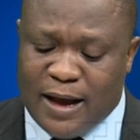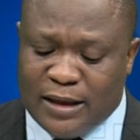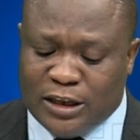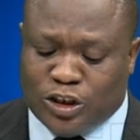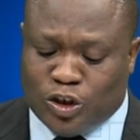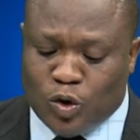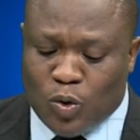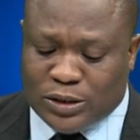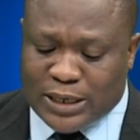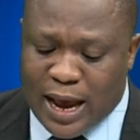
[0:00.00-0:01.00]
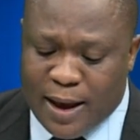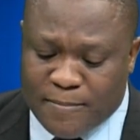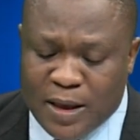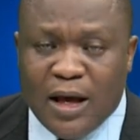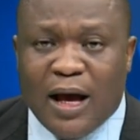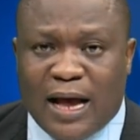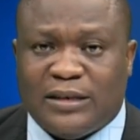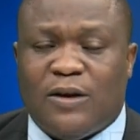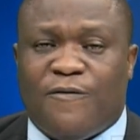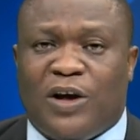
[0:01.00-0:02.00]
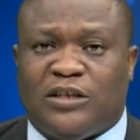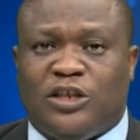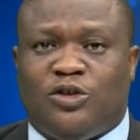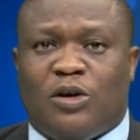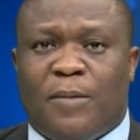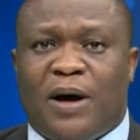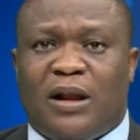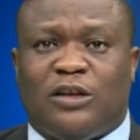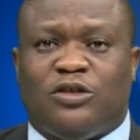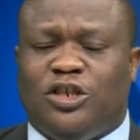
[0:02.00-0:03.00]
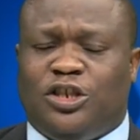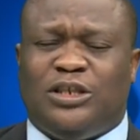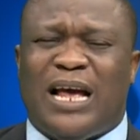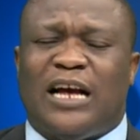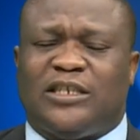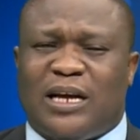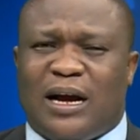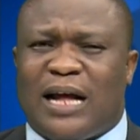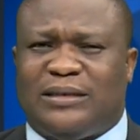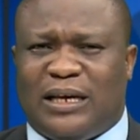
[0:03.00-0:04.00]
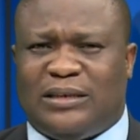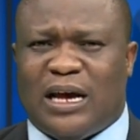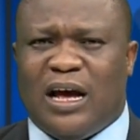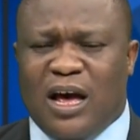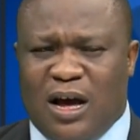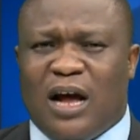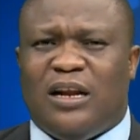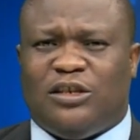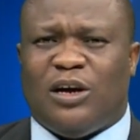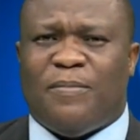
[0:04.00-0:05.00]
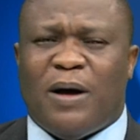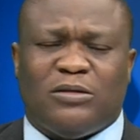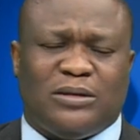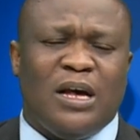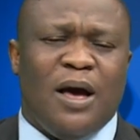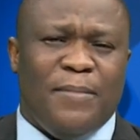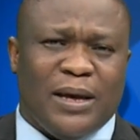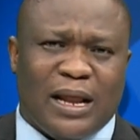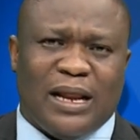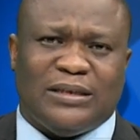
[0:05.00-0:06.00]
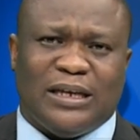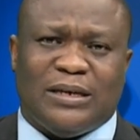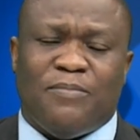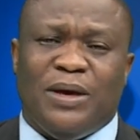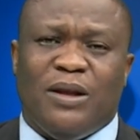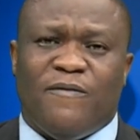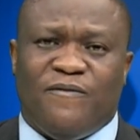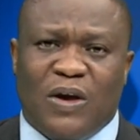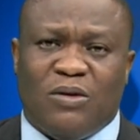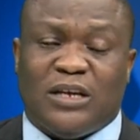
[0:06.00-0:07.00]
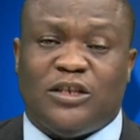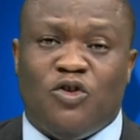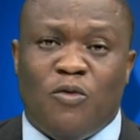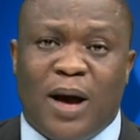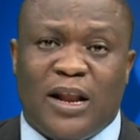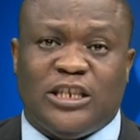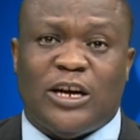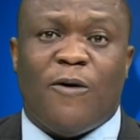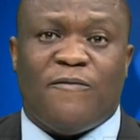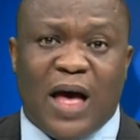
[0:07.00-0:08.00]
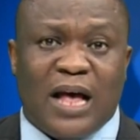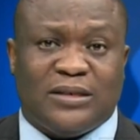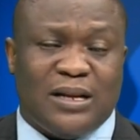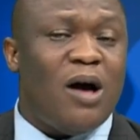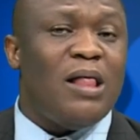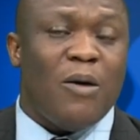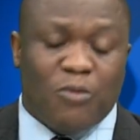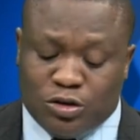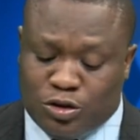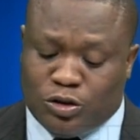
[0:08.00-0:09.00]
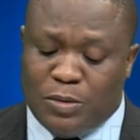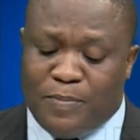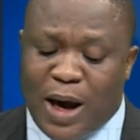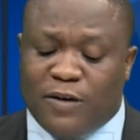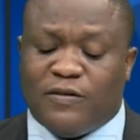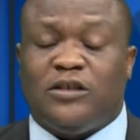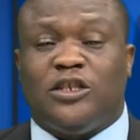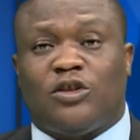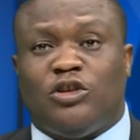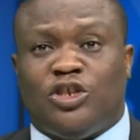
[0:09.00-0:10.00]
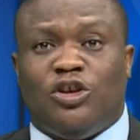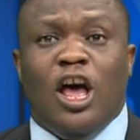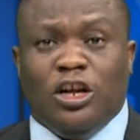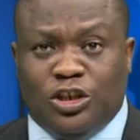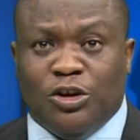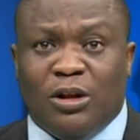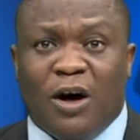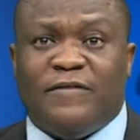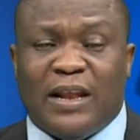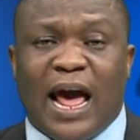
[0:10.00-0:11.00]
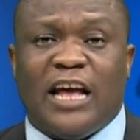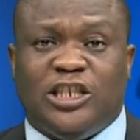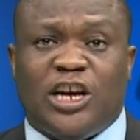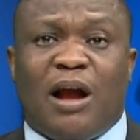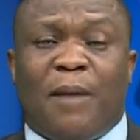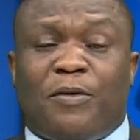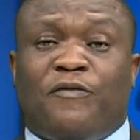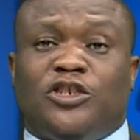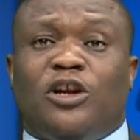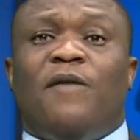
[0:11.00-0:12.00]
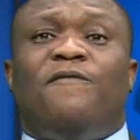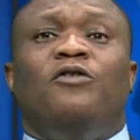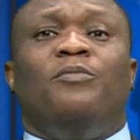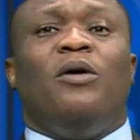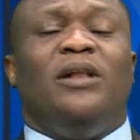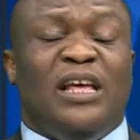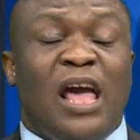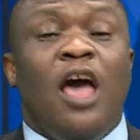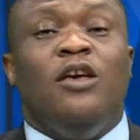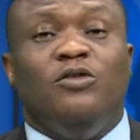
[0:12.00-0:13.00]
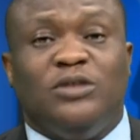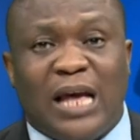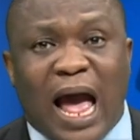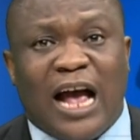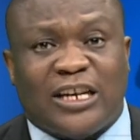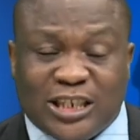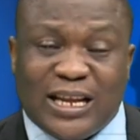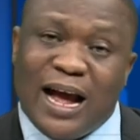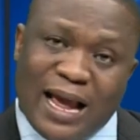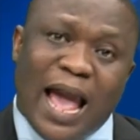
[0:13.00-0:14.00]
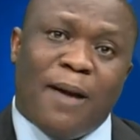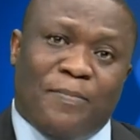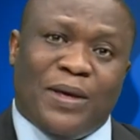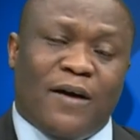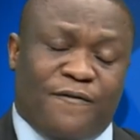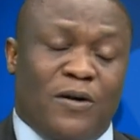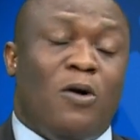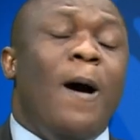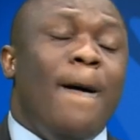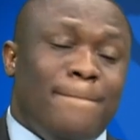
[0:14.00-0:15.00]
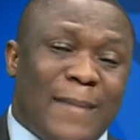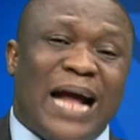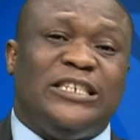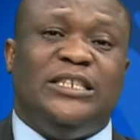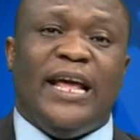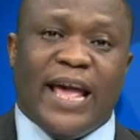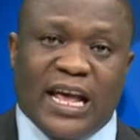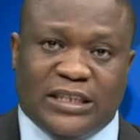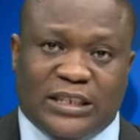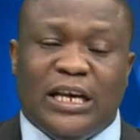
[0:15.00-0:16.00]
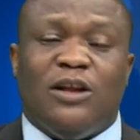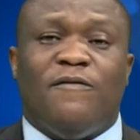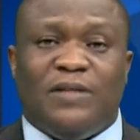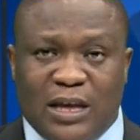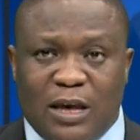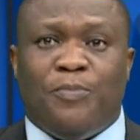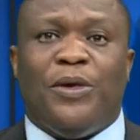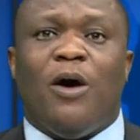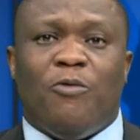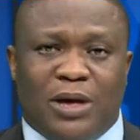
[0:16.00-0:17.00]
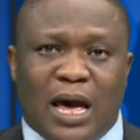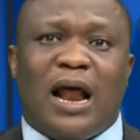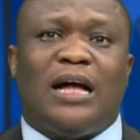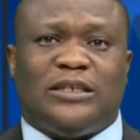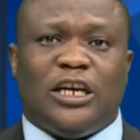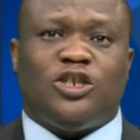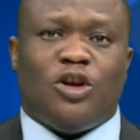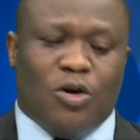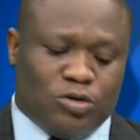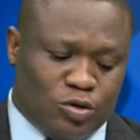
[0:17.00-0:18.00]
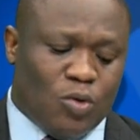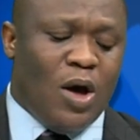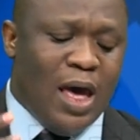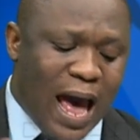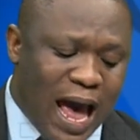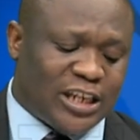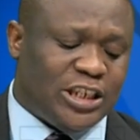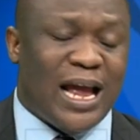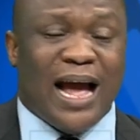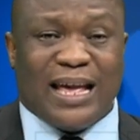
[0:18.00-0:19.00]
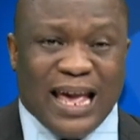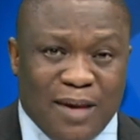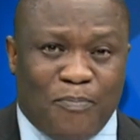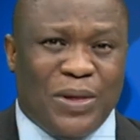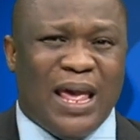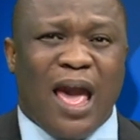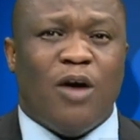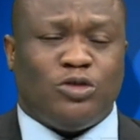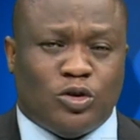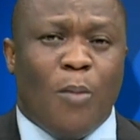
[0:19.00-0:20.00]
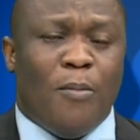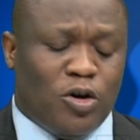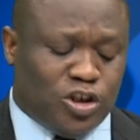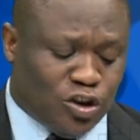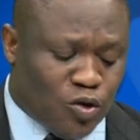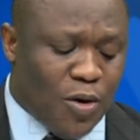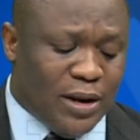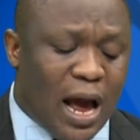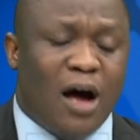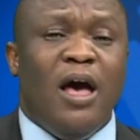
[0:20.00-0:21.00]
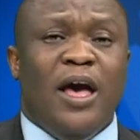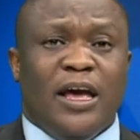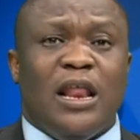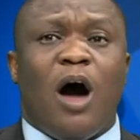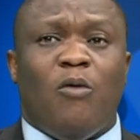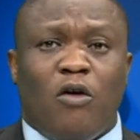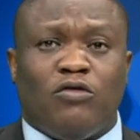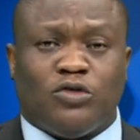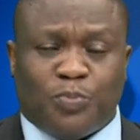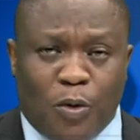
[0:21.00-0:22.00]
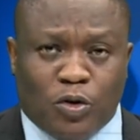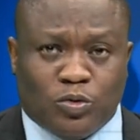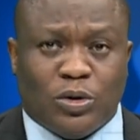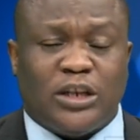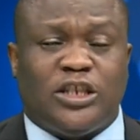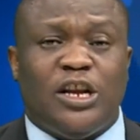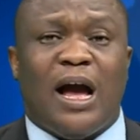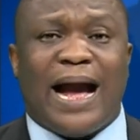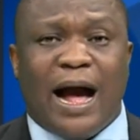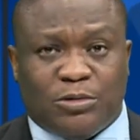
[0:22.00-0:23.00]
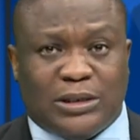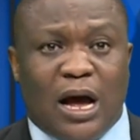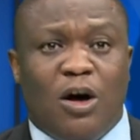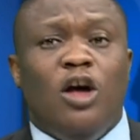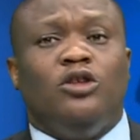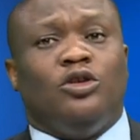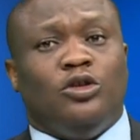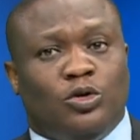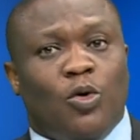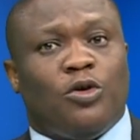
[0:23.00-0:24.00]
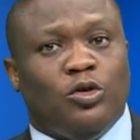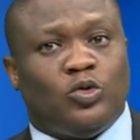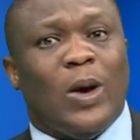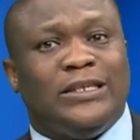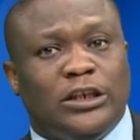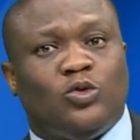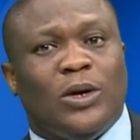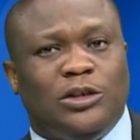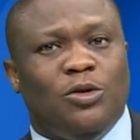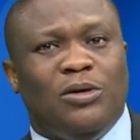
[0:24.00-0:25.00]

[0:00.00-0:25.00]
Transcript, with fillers: it's showtime. Arsenal fans, let's talk about that. So just use the hashtag Arteta. Let's talk about Mikel Arteta being unveiled as a new manager of Arsenal. I want you to be part of the discussion. Do you love the Nigeria Professional Football League? Use the hashtag MPFL. Match day 18 of the EPL will get our attention. Also, hashtag EPL. So much is going down in our world of sports. We'll continue our countdown to the Tokyo 2020